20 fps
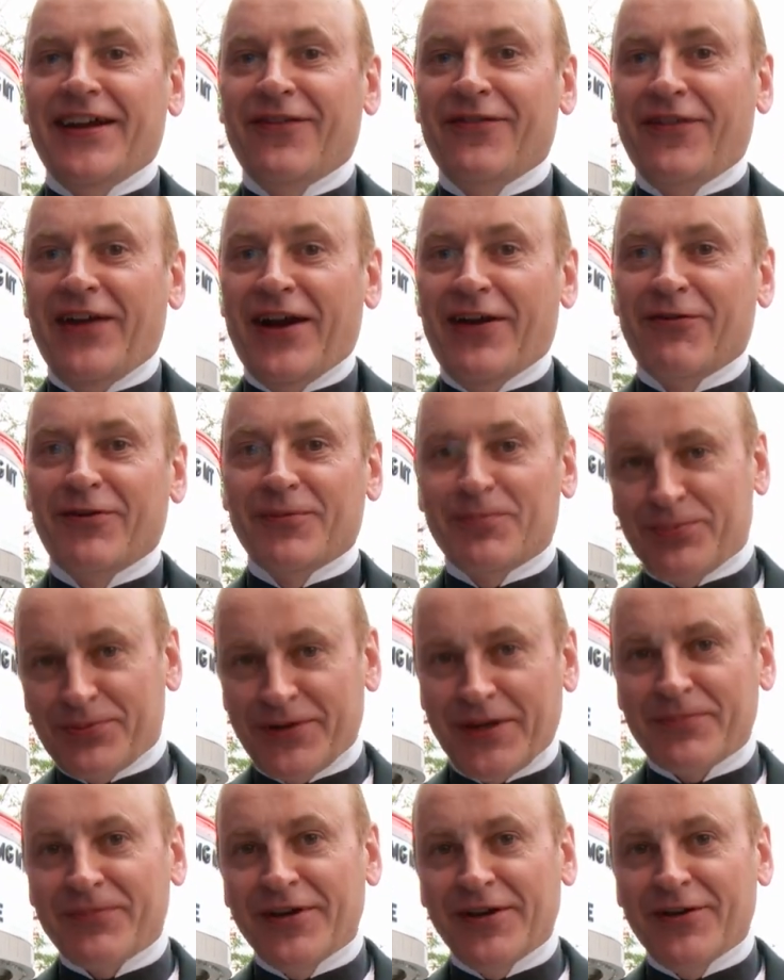of our
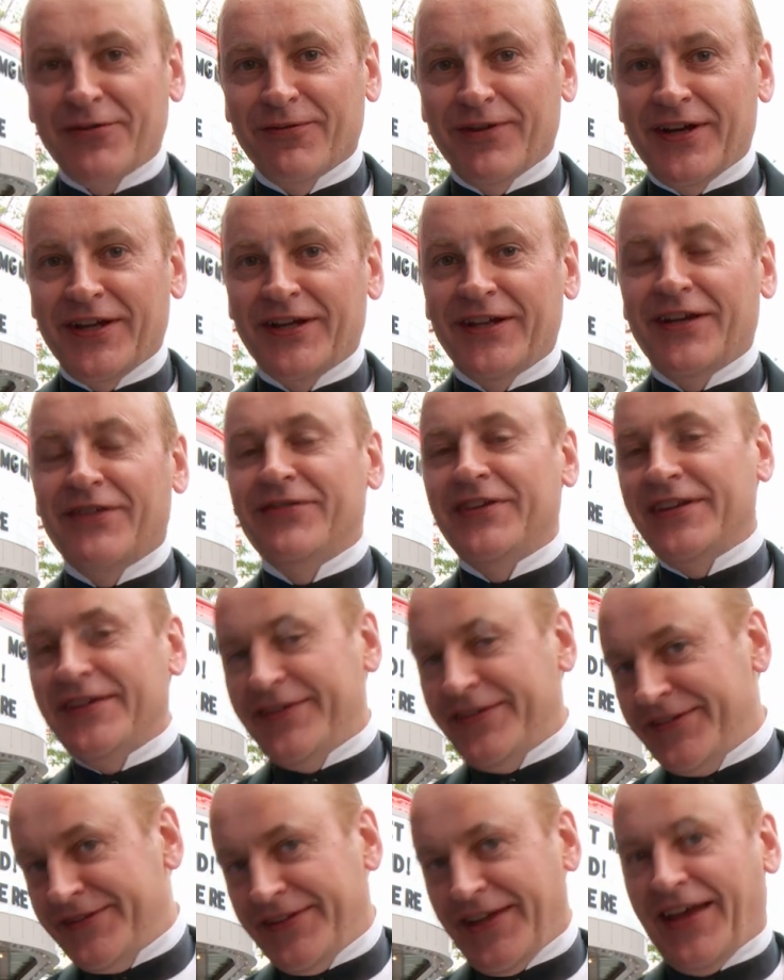premiere run of the
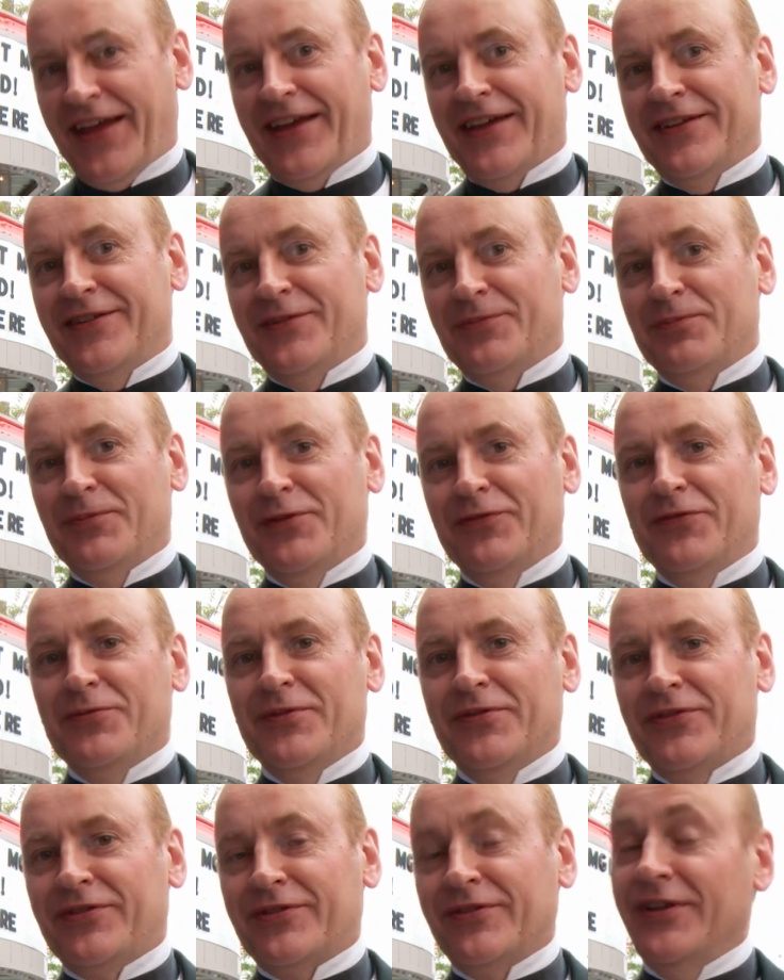Stand movie
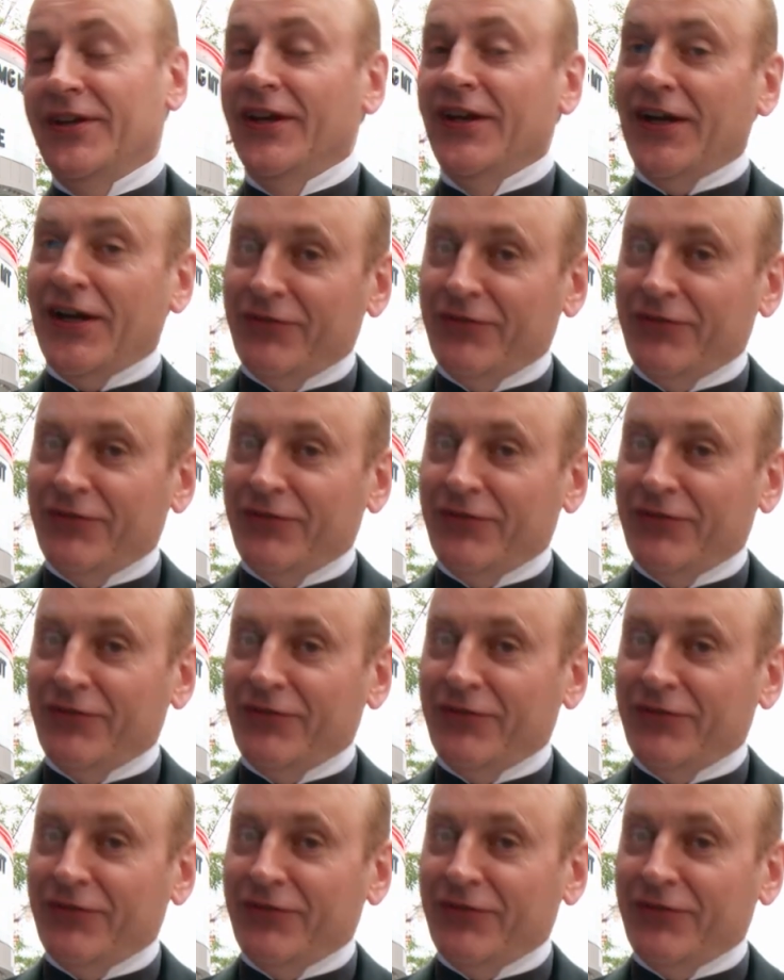musical,